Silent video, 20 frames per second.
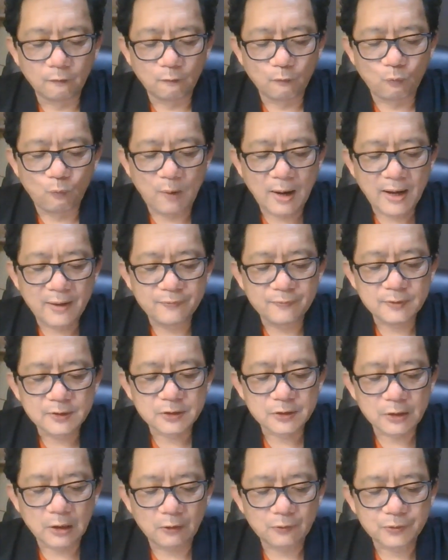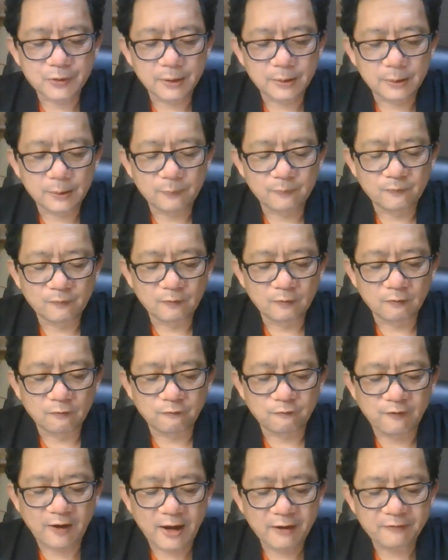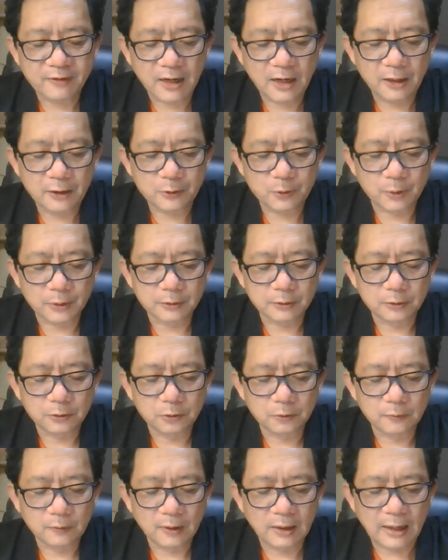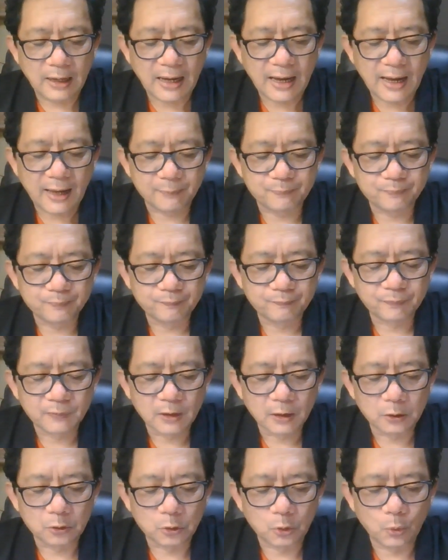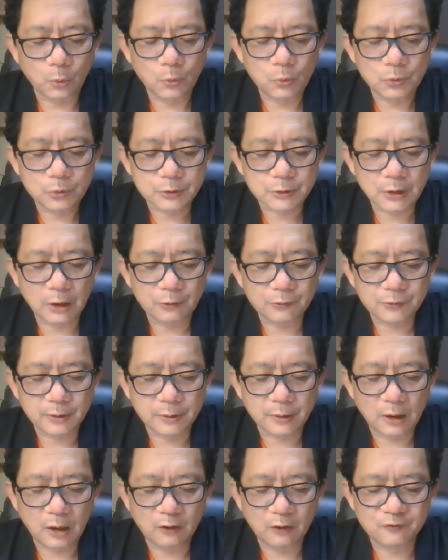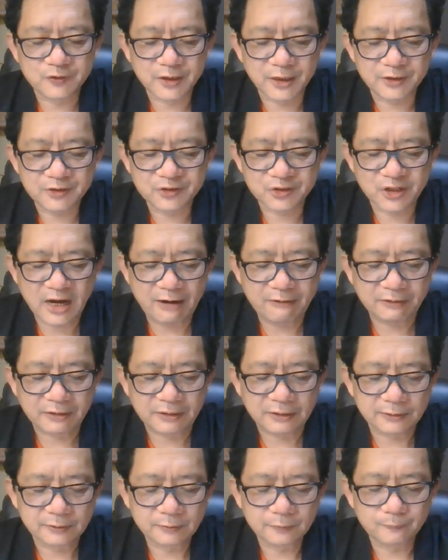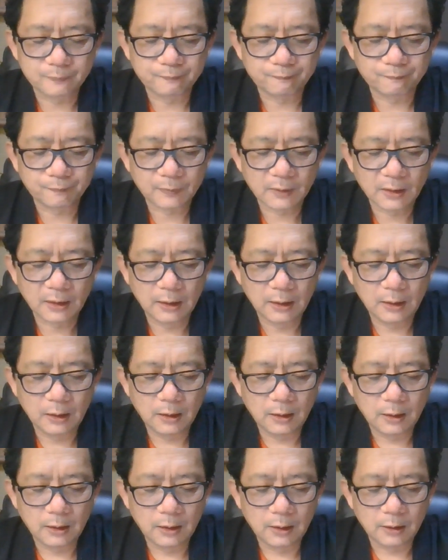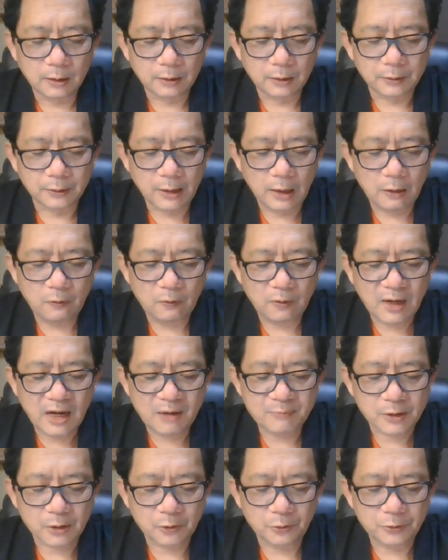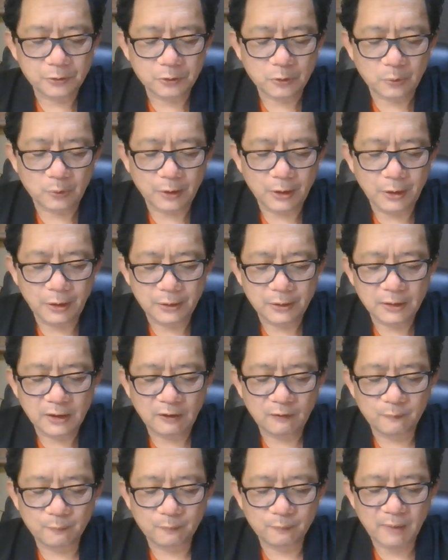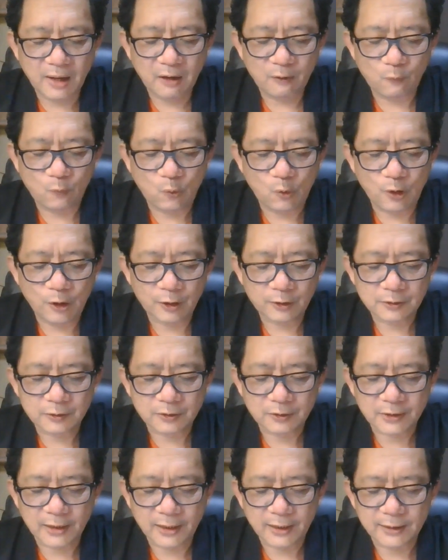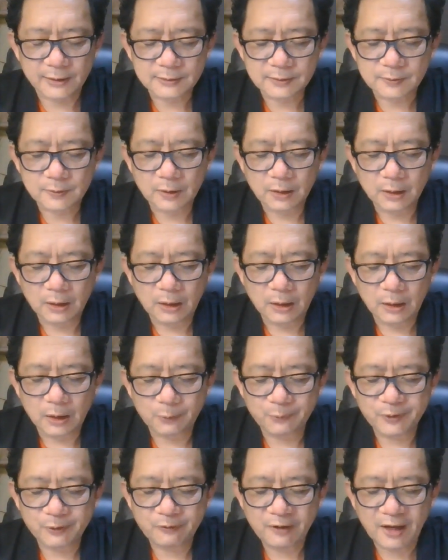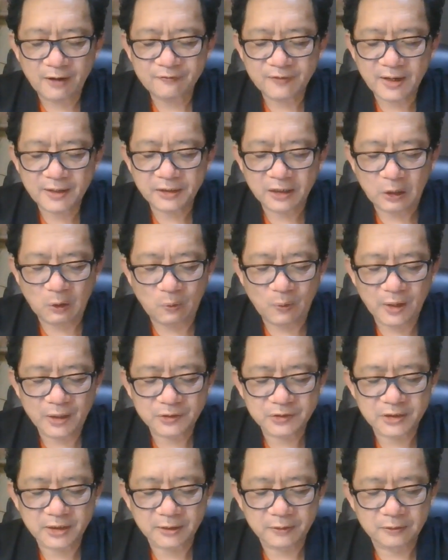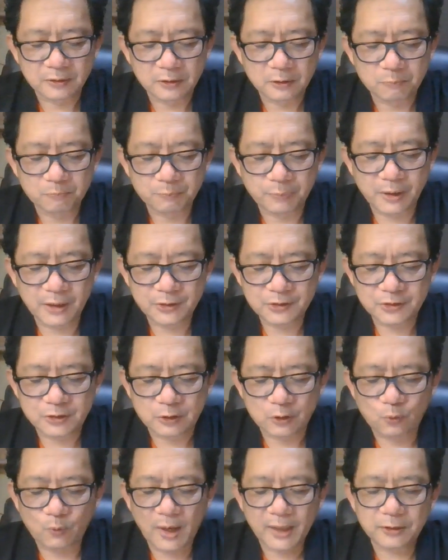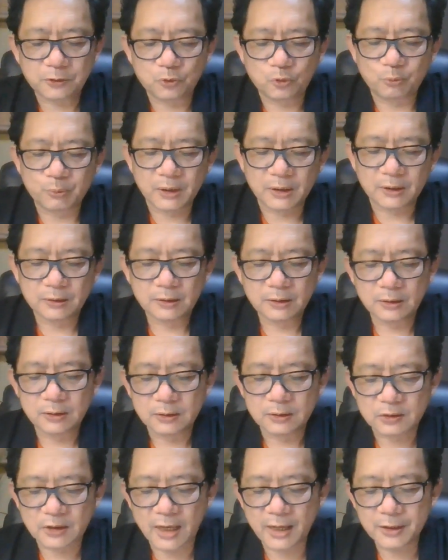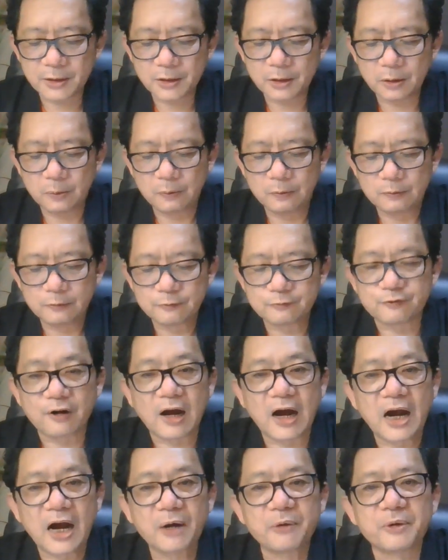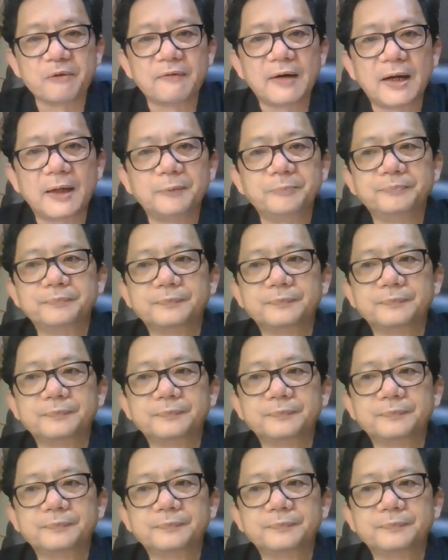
1,500 and 2,000 of these characters. Now I'm going to end my word today. If you have any question, please write to me. Thank you for everyone.